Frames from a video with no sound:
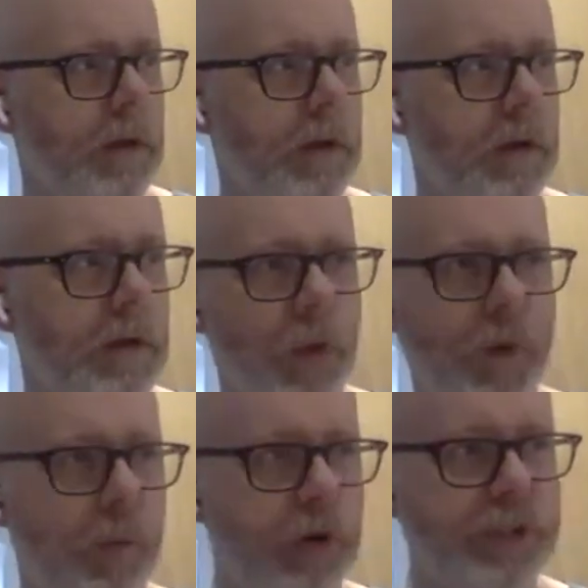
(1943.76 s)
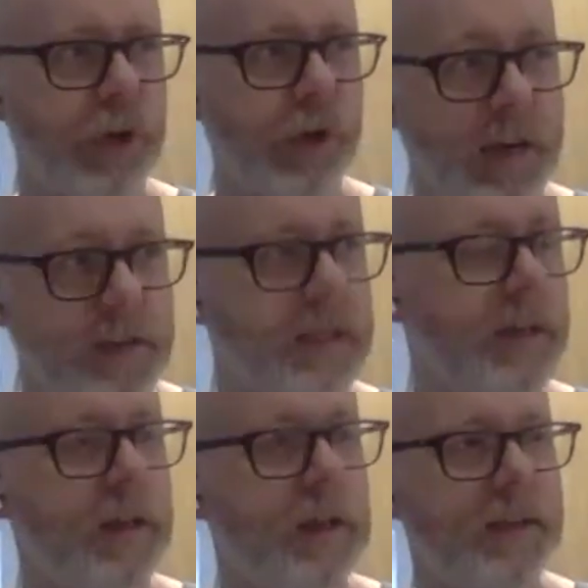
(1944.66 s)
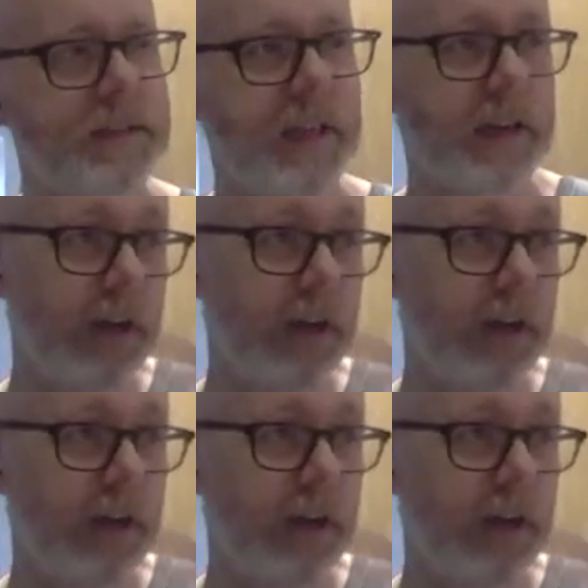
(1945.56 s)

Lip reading: that we were going to go to London. And suddenly